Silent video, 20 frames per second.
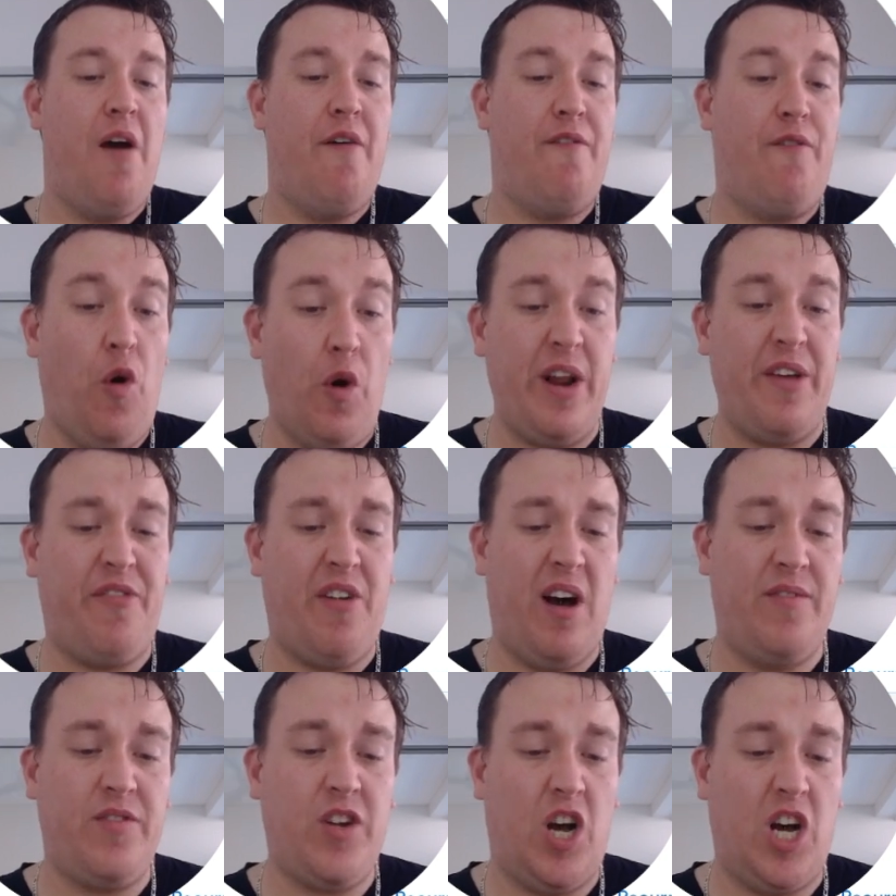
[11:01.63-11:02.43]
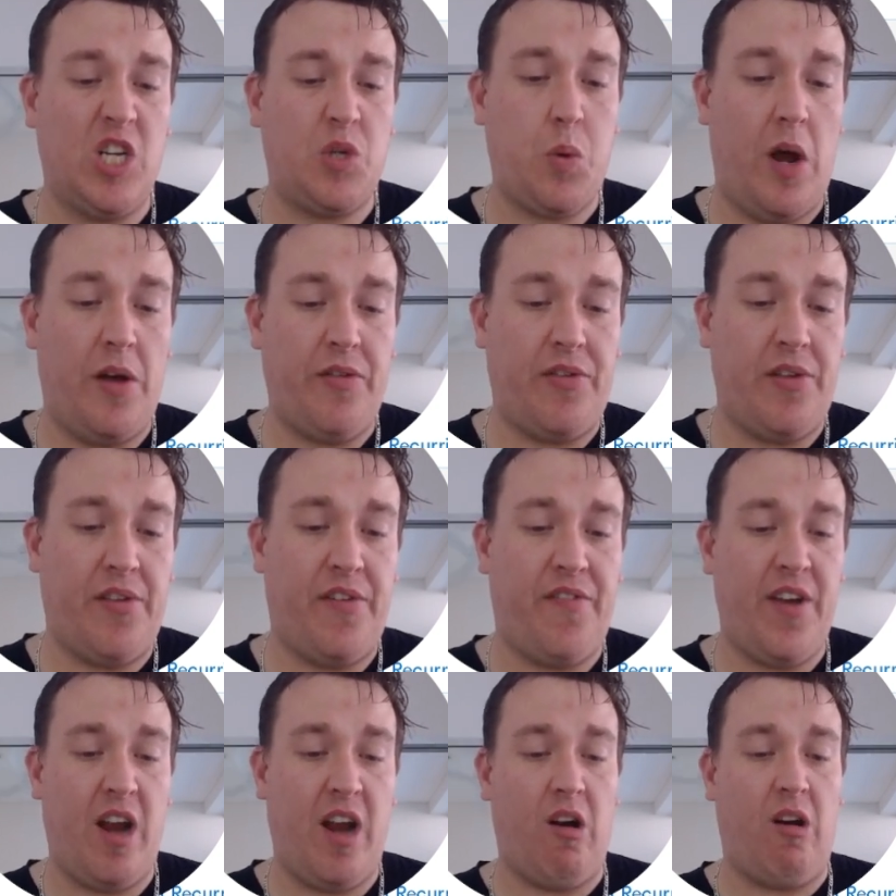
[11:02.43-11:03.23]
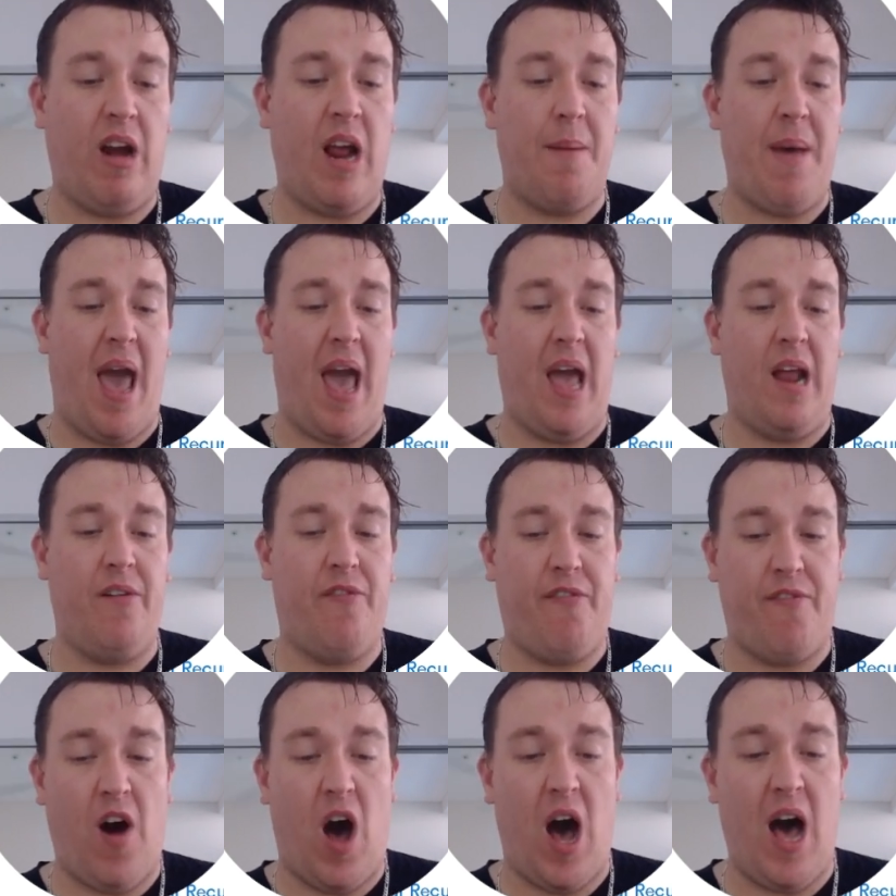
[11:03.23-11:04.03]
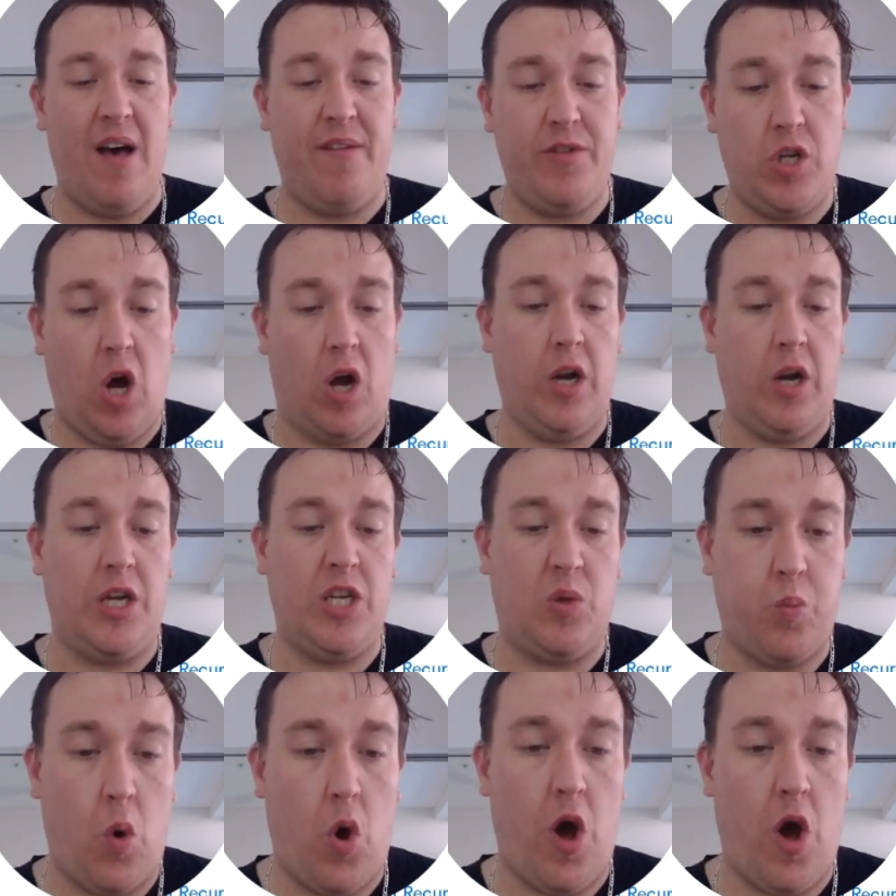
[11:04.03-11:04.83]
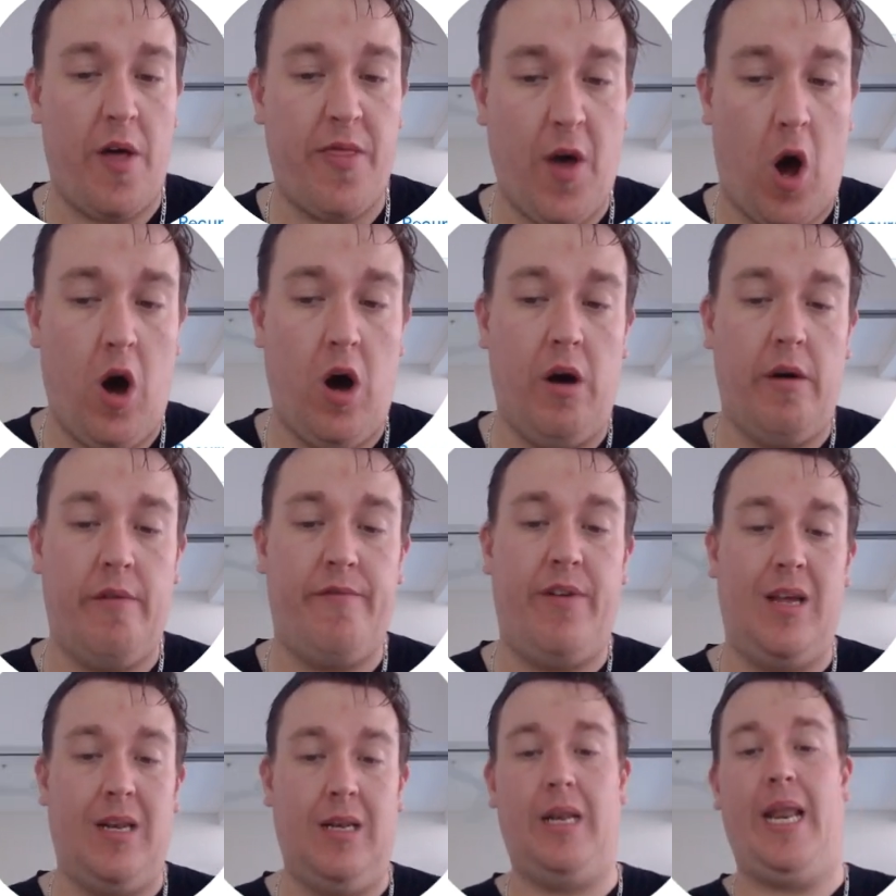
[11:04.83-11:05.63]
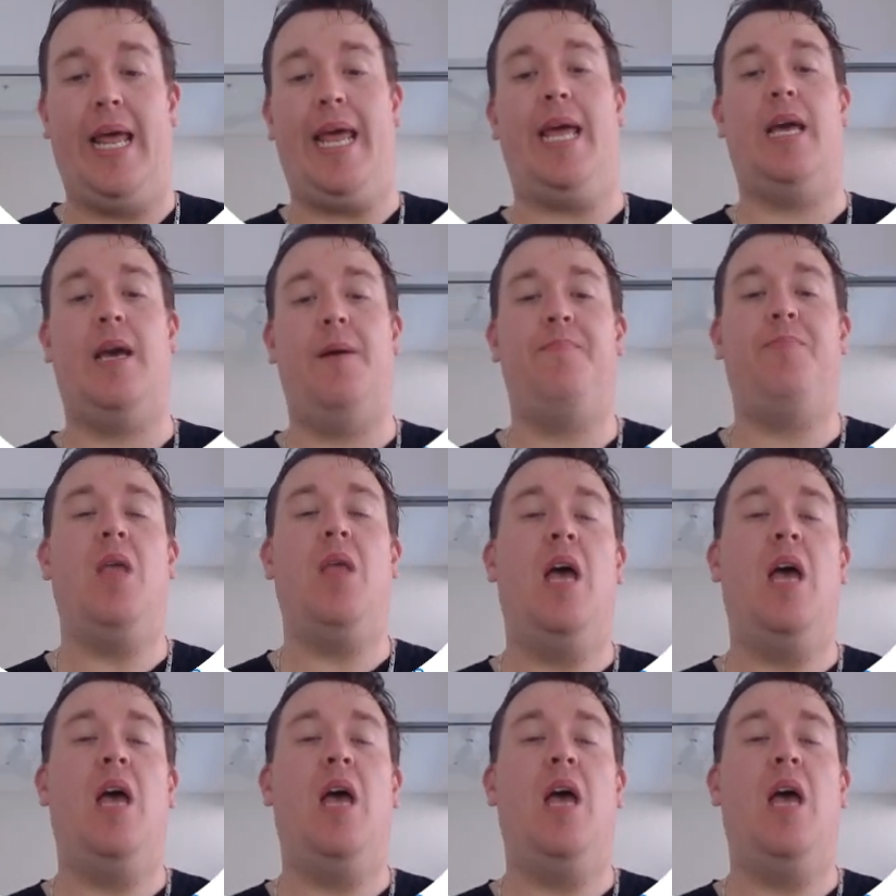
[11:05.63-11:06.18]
$45 worth of Ethereum, and $5 worth of Link.